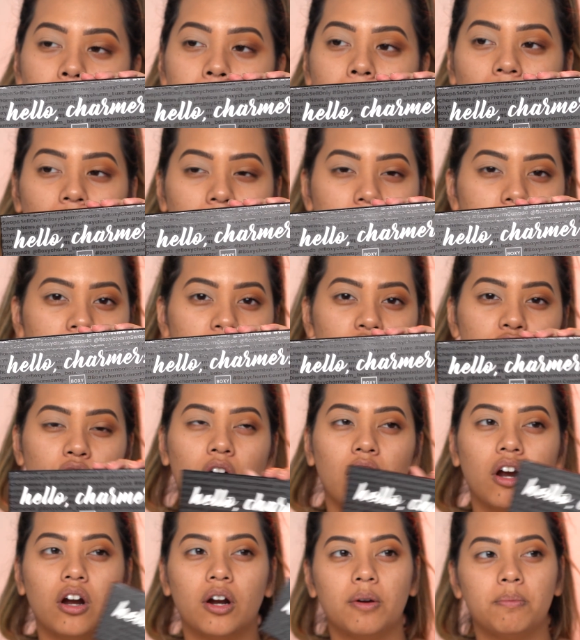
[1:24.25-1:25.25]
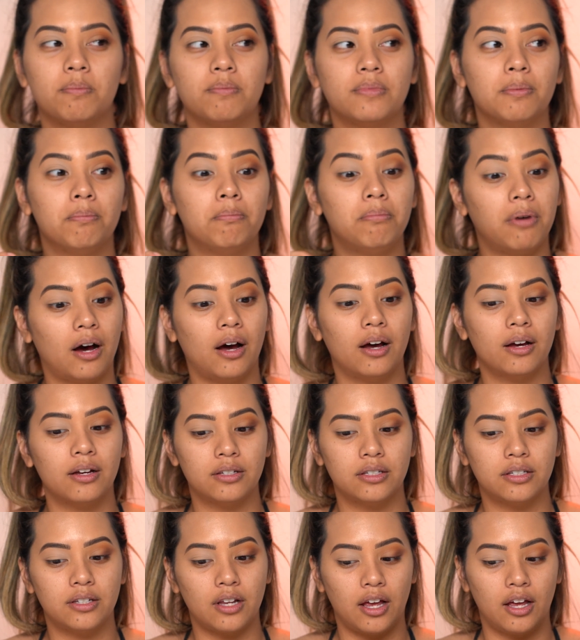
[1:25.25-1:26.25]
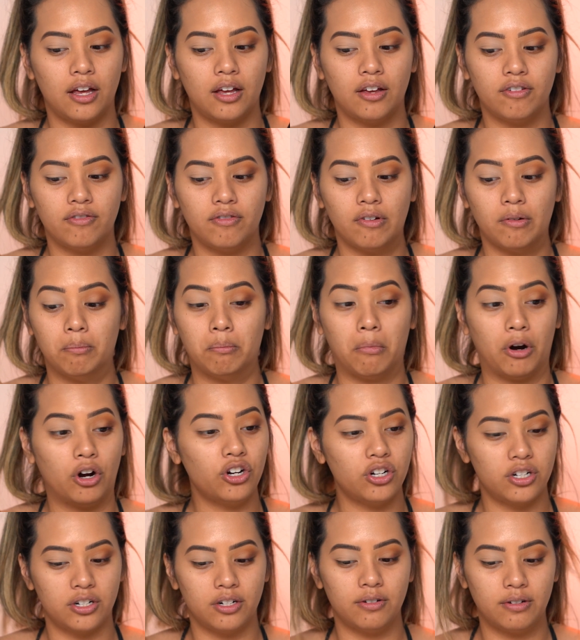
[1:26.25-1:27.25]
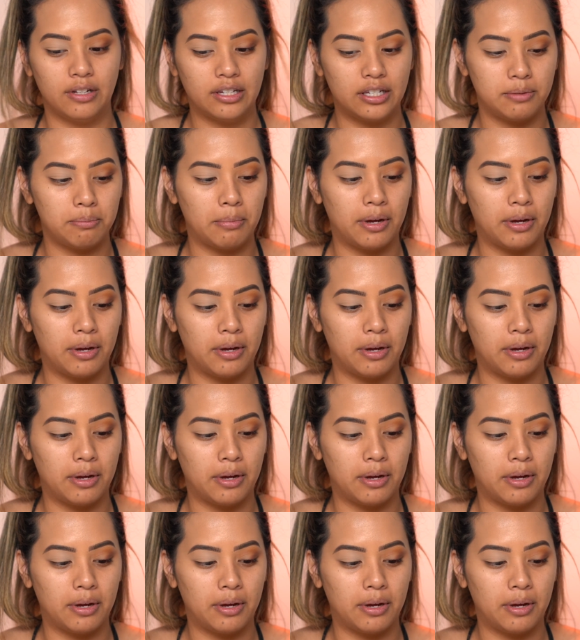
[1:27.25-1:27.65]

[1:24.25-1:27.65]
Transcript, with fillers: BoxyCharm's box of March this